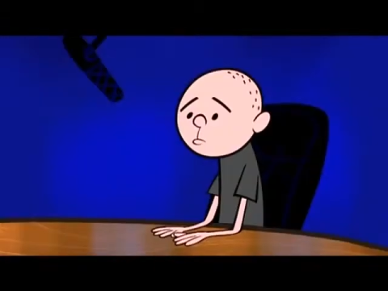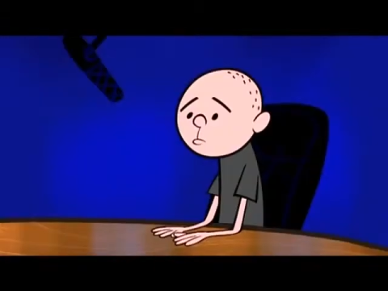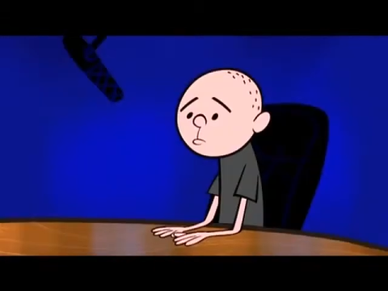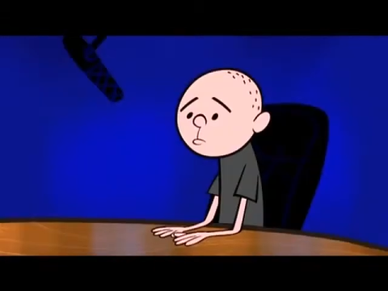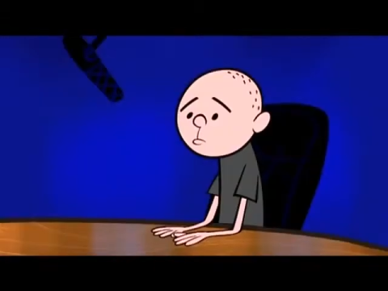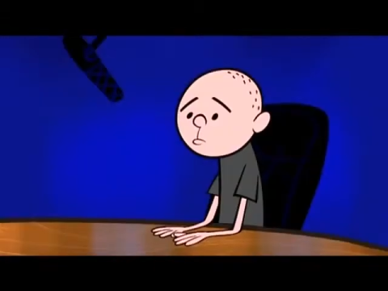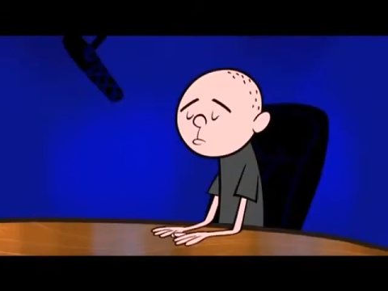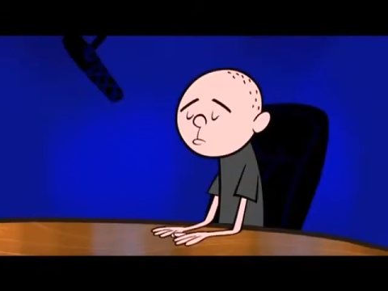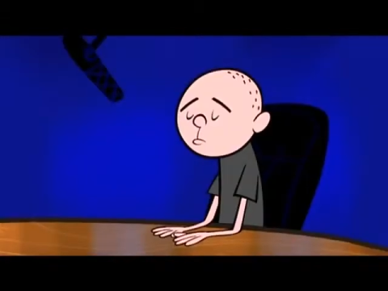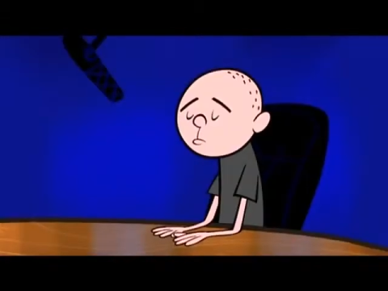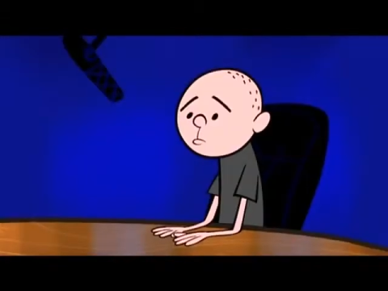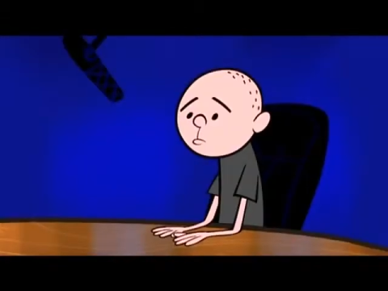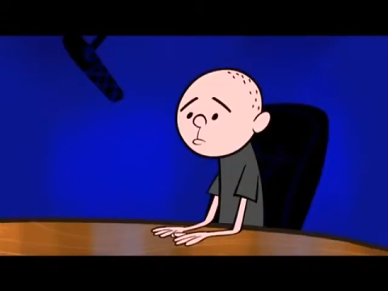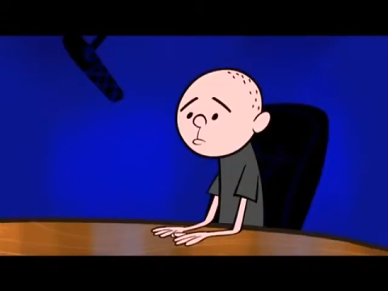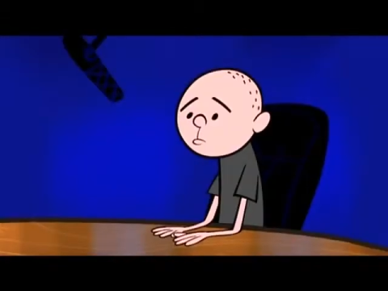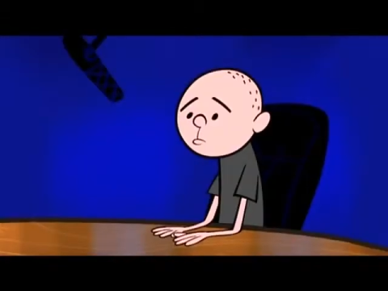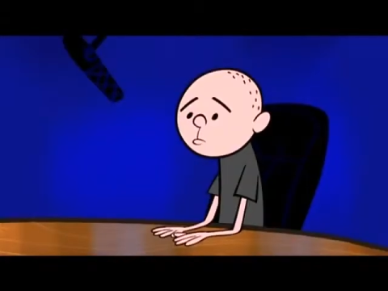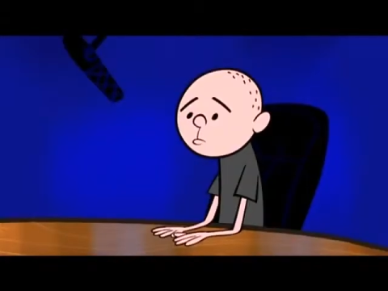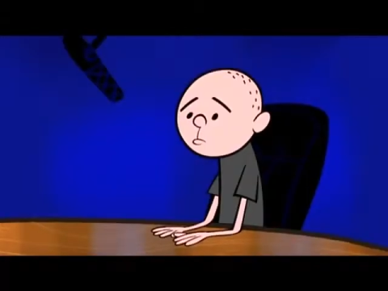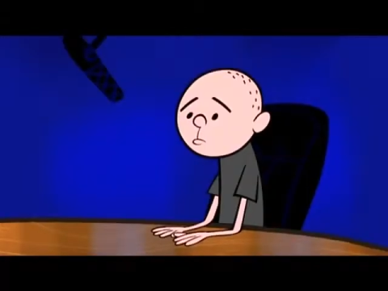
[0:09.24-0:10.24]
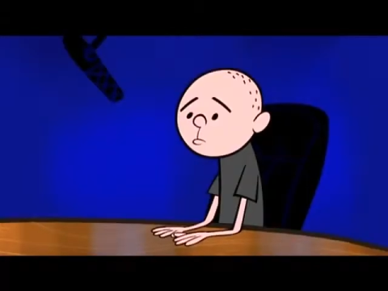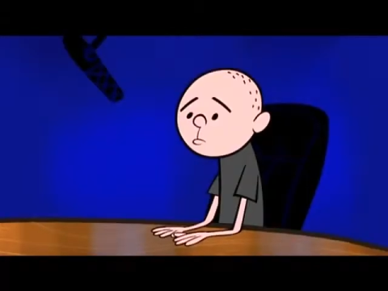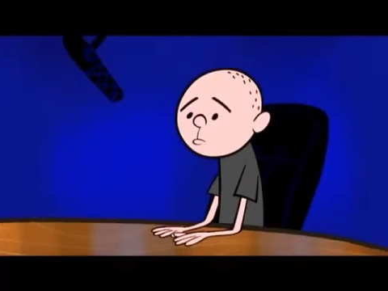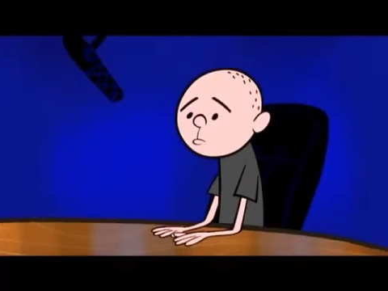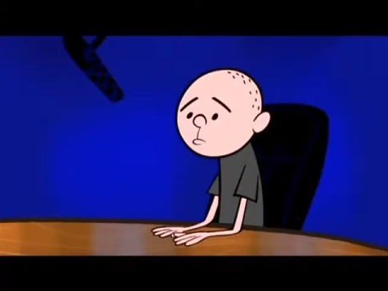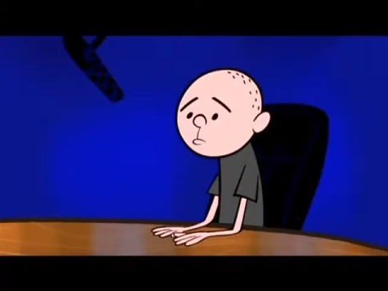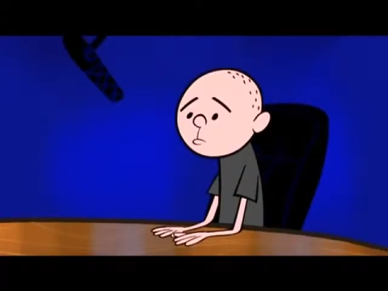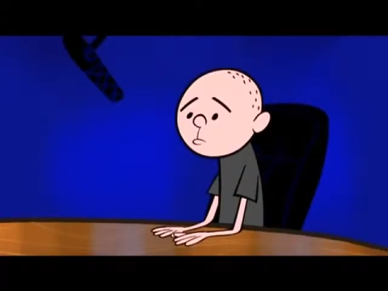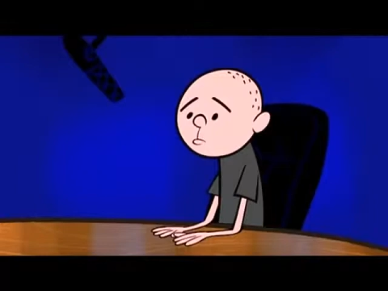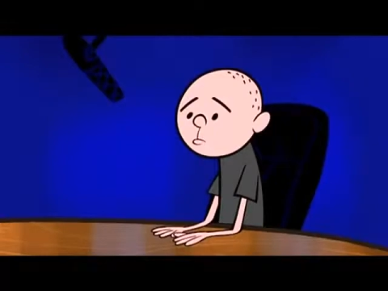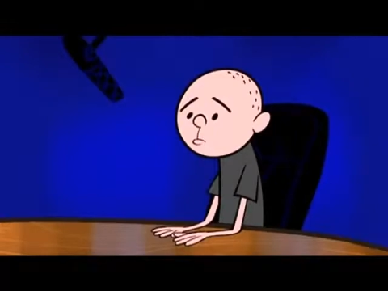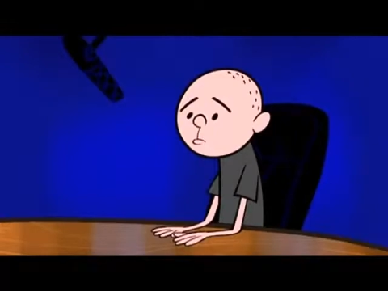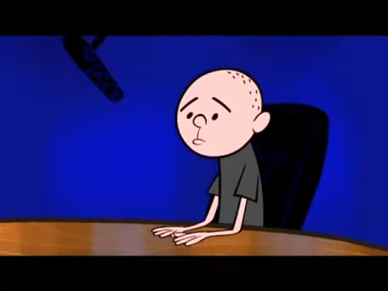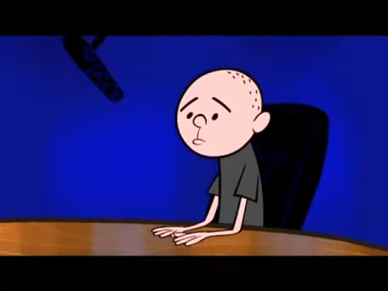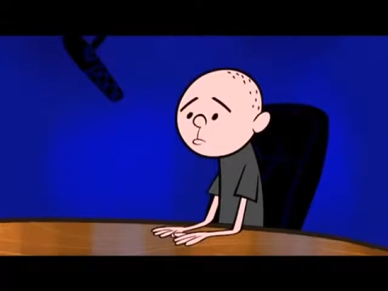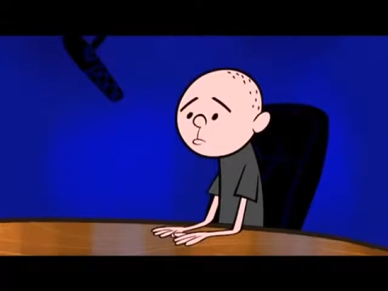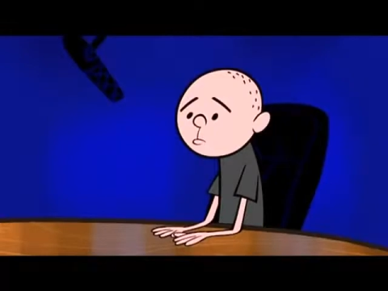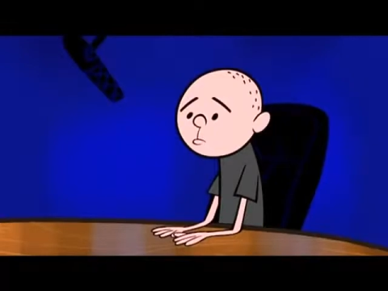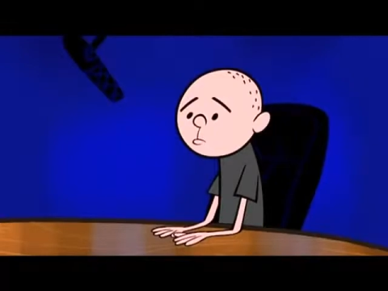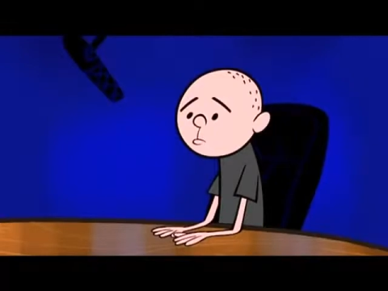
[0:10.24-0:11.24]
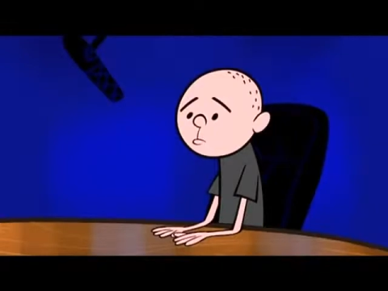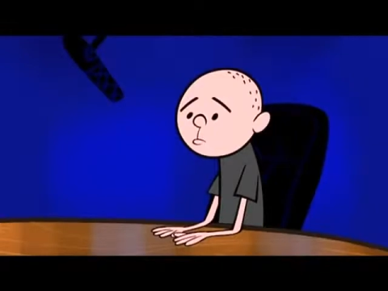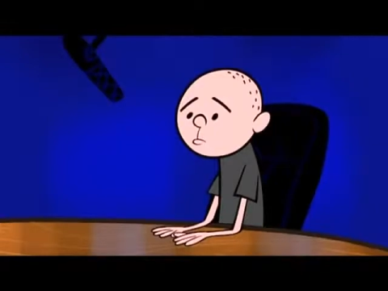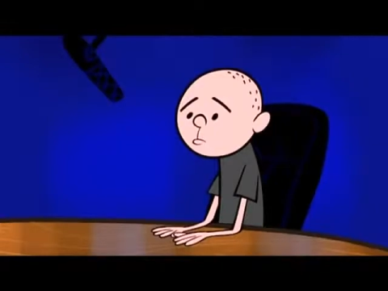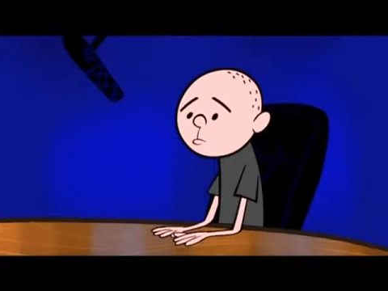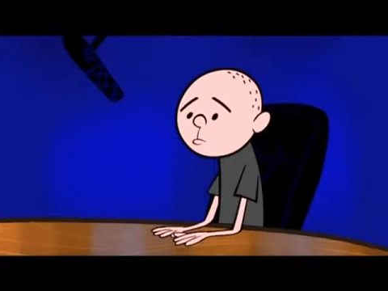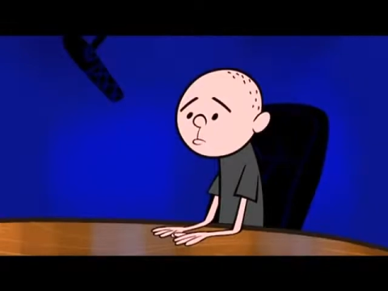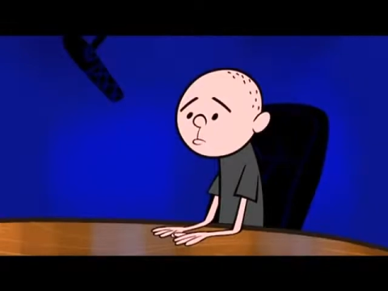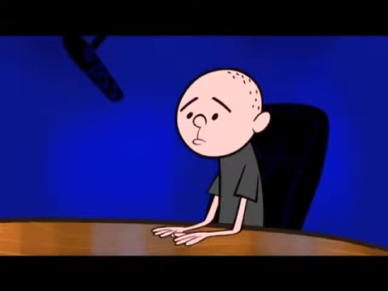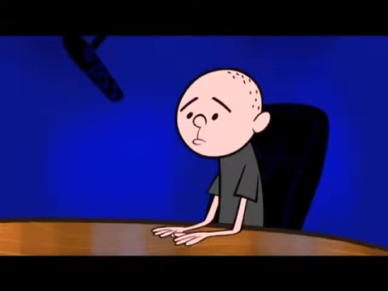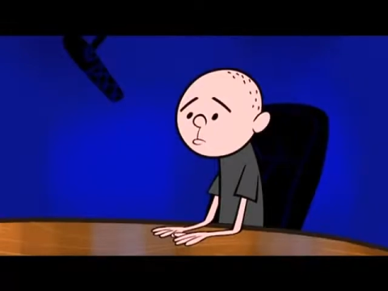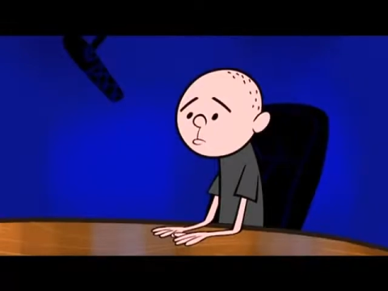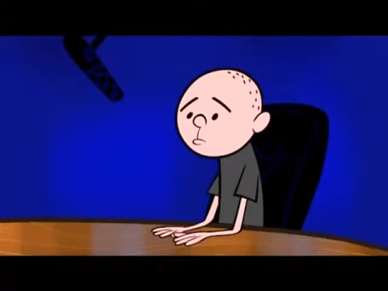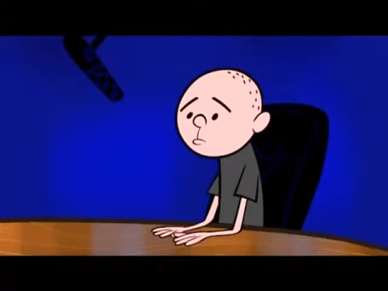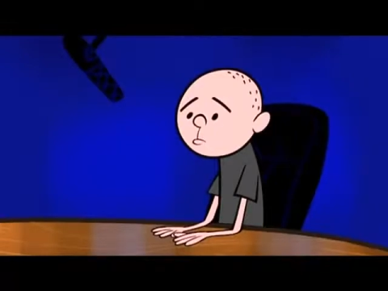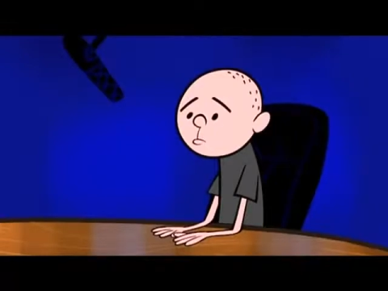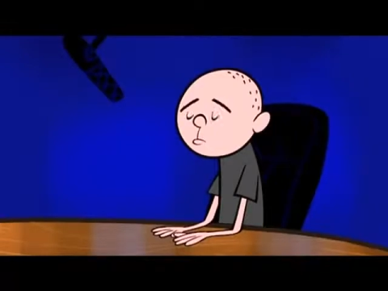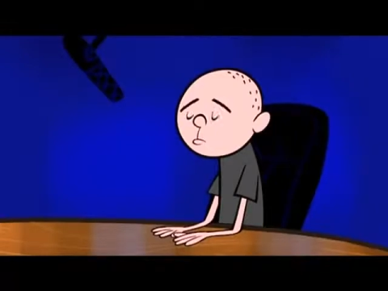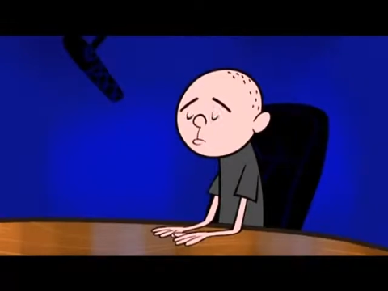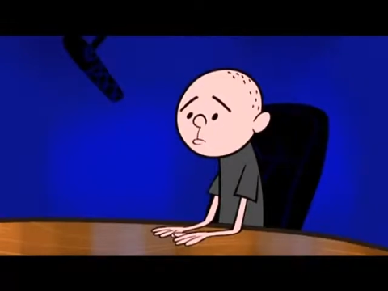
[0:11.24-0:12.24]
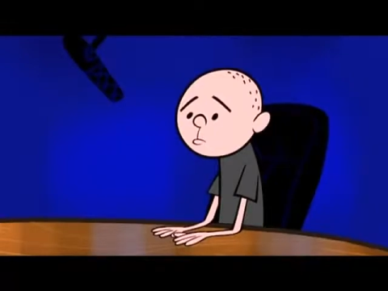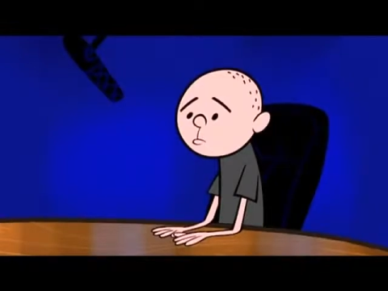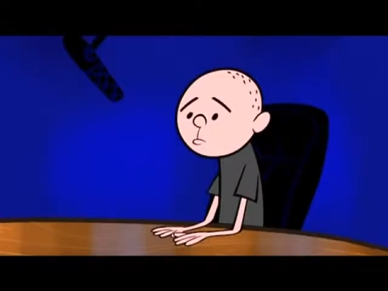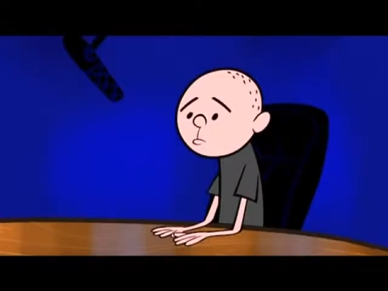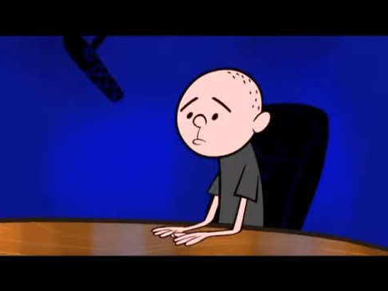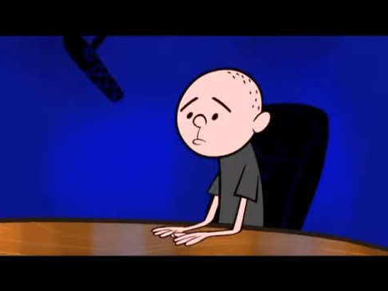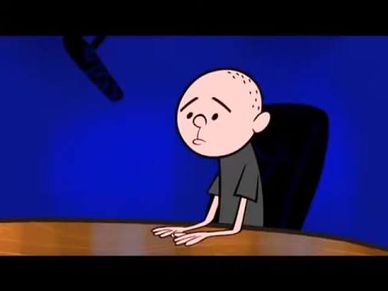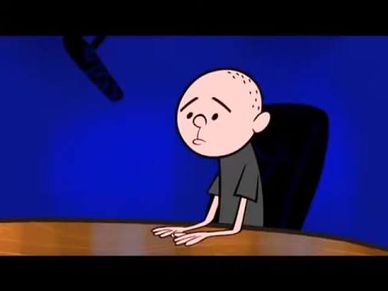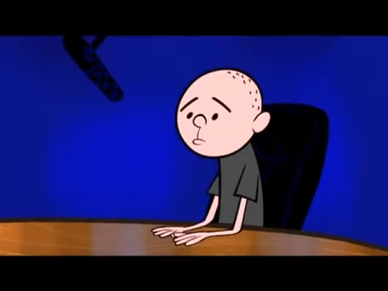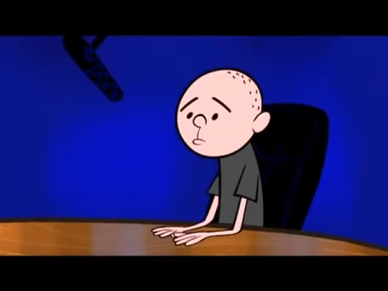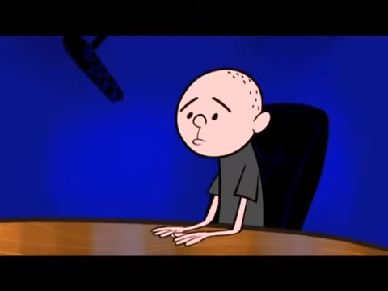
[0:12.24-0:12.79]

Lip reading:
Nobody's mouth can be seen.